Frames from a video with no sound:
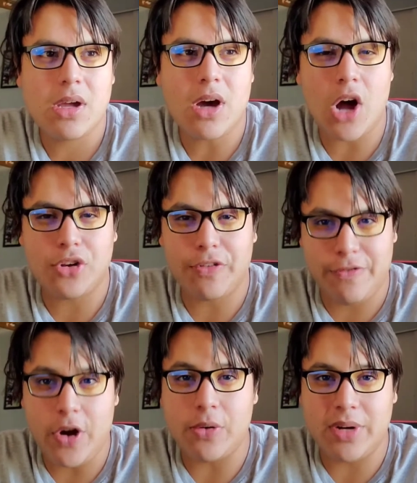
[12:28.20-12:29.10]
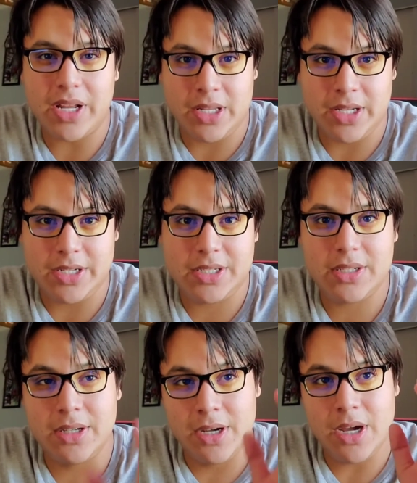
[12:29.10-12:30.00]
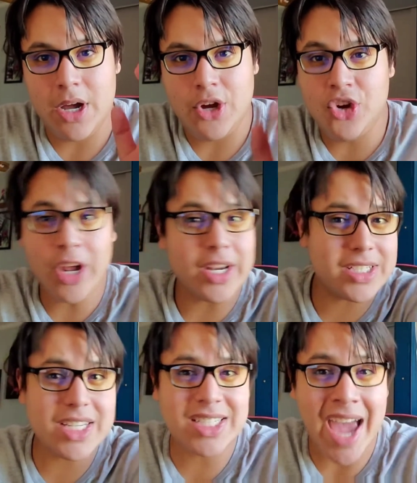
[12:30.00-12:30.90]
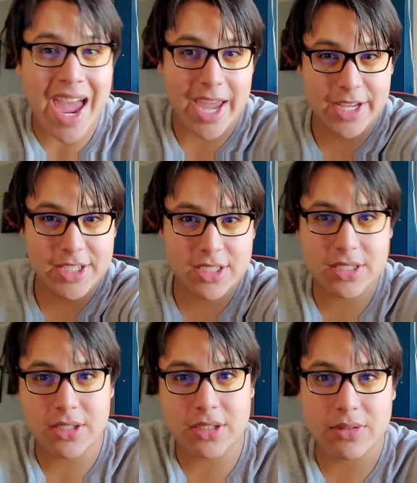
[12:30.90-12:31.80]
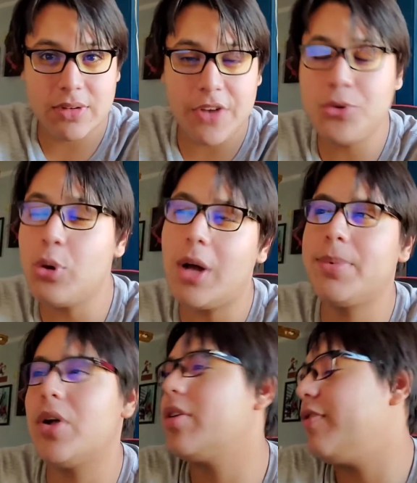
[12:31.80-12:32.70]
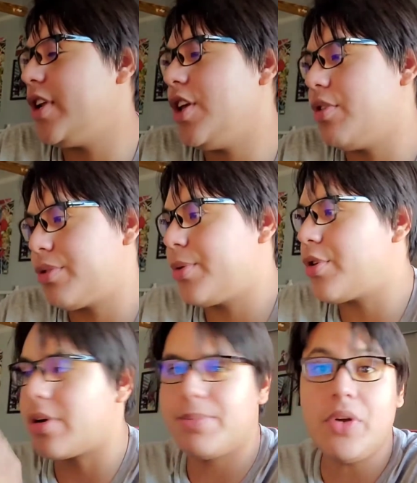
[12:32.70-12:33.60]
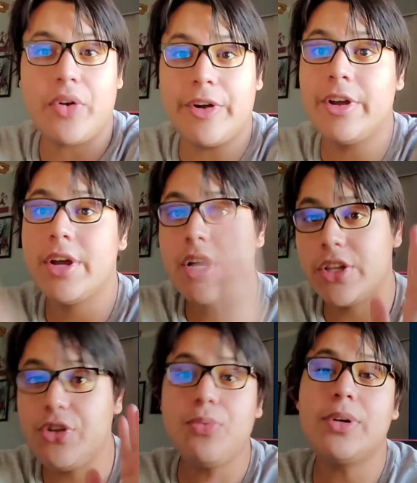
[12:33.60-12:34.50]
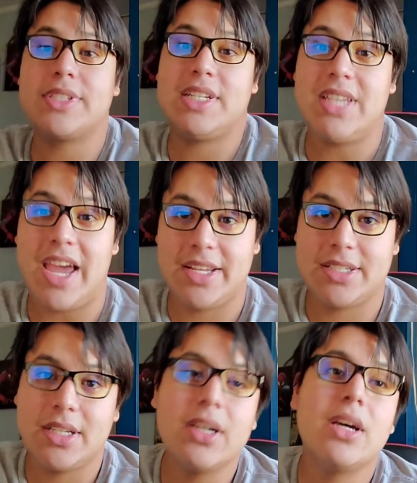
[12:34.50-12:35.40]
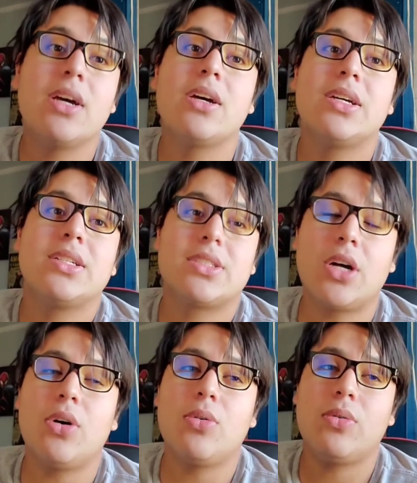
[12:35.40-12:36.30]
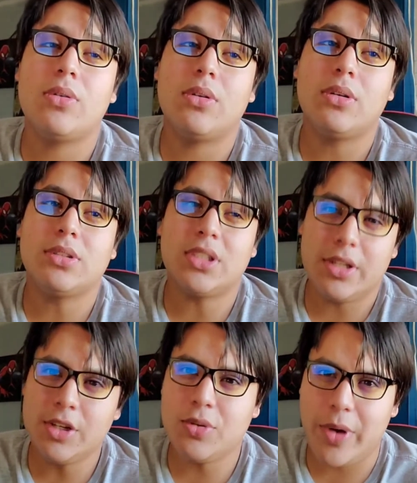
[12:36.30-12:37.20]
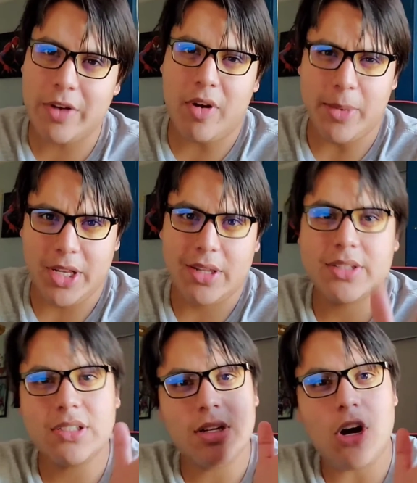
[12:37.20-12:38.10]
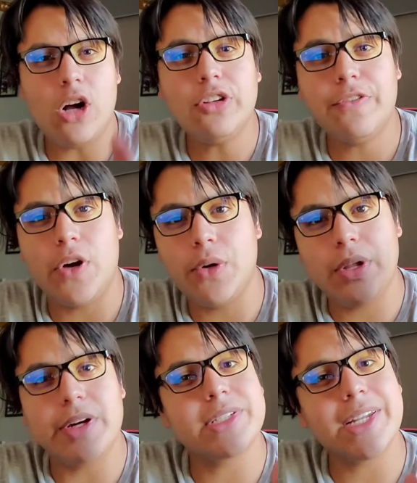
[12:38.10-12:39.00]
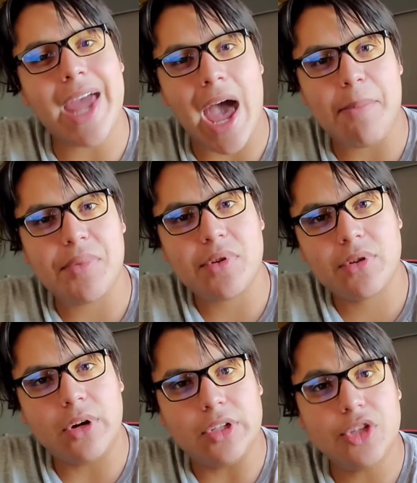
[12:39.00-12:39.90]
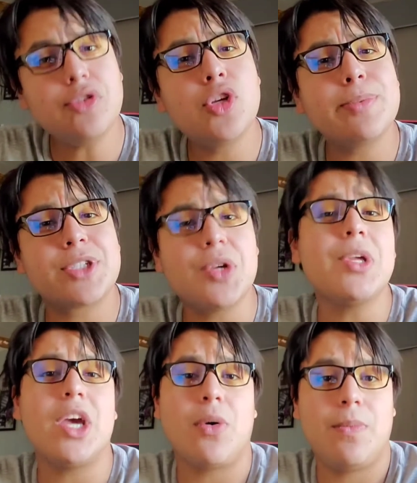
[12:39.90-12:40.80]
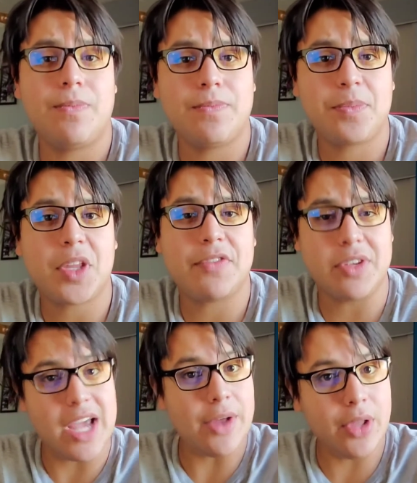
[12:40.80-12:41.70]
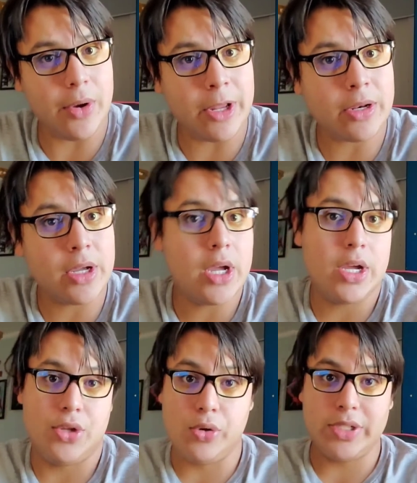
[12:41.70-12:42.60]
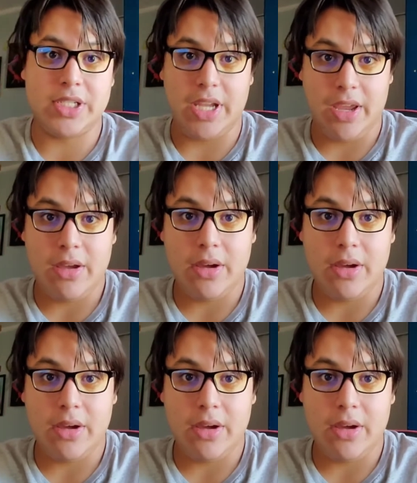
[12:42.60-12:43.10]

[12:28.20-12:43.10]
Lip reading: on your phone at least, you're not going to see tags. If you upload a video through your computer, then you will see tags. So there's a way to remedy this. On your phone, there's an app called YouTube Studio. If you download it, you can see